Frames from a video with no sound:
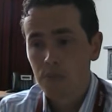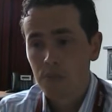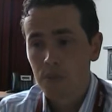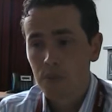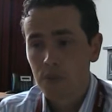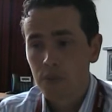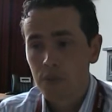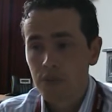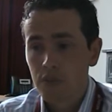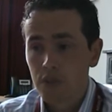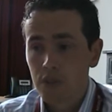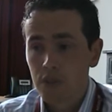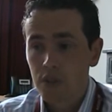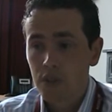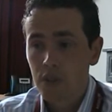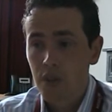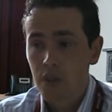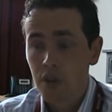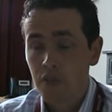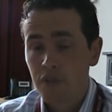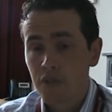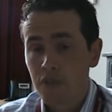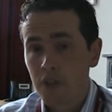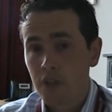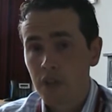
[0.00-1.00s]
point.
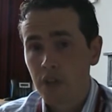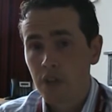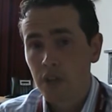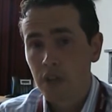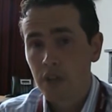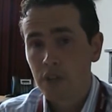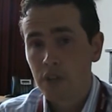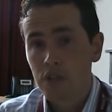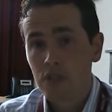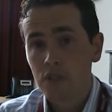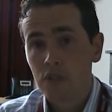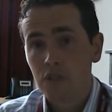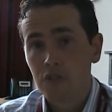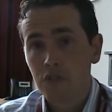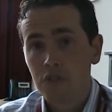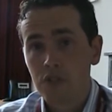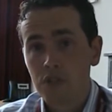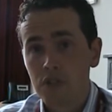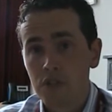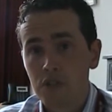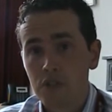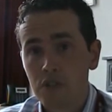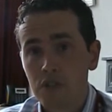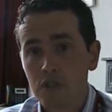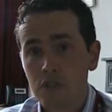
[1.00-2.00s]
Having energy
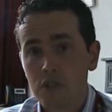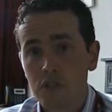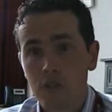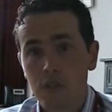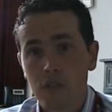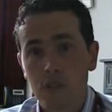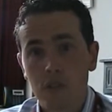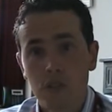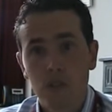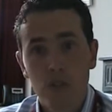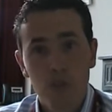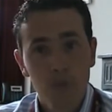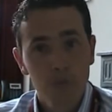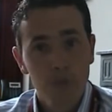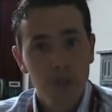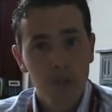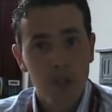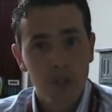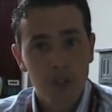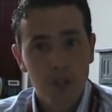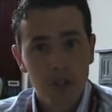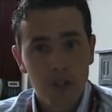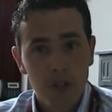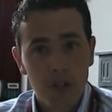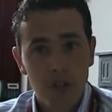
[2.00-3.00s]
efficient
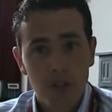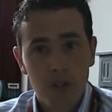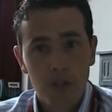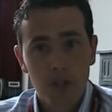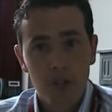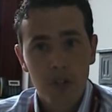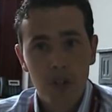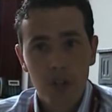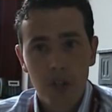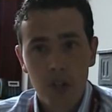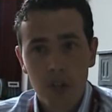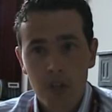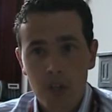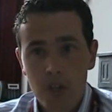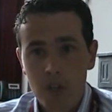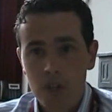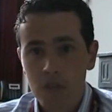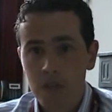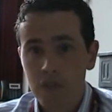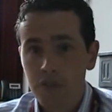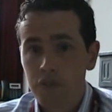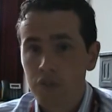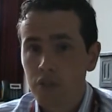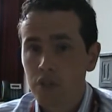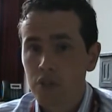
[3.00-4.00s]
UPSs. So
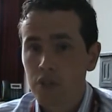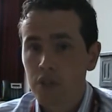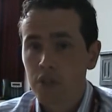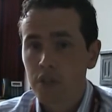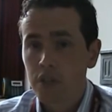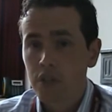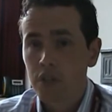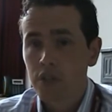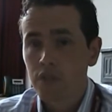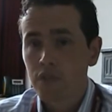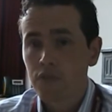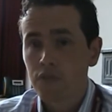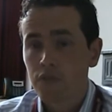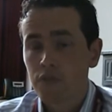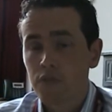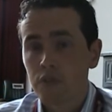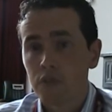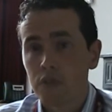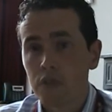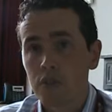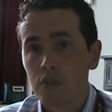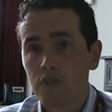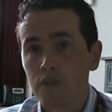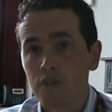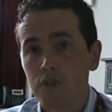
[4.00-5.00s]
if you look at it
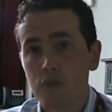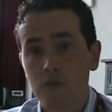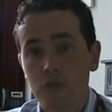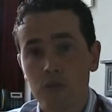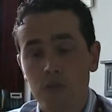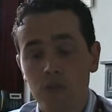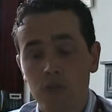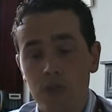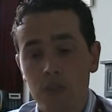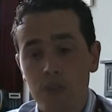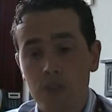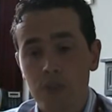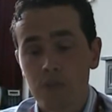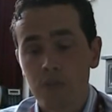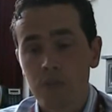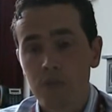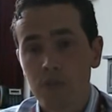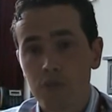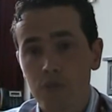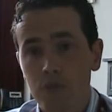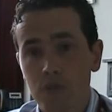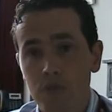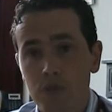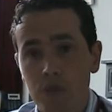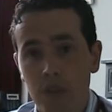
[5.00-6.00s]
for
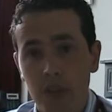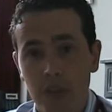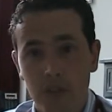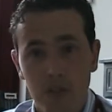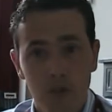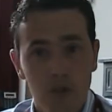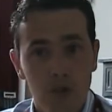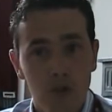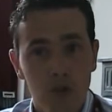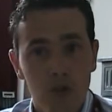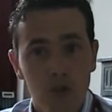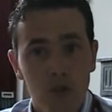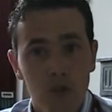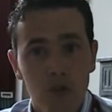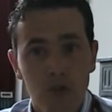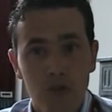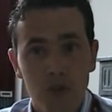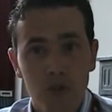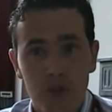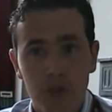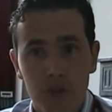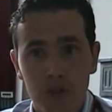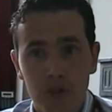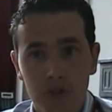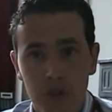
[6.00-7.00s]
example at the Google
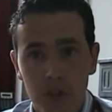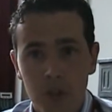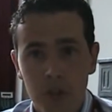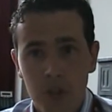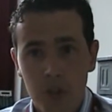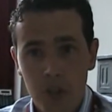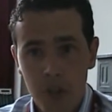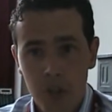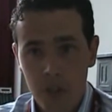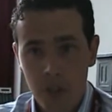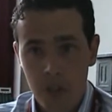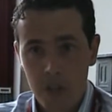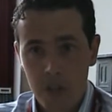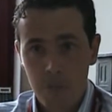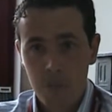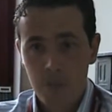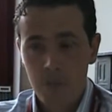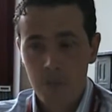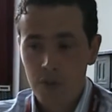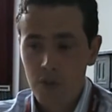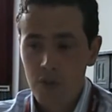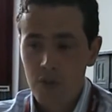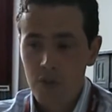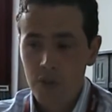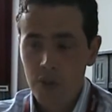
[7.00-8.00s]
server, they've
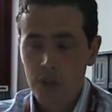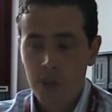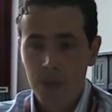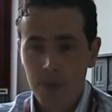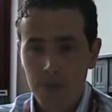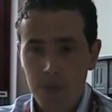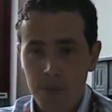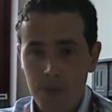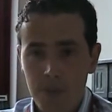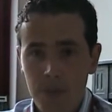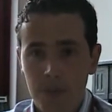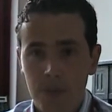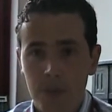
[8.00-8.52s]
broken up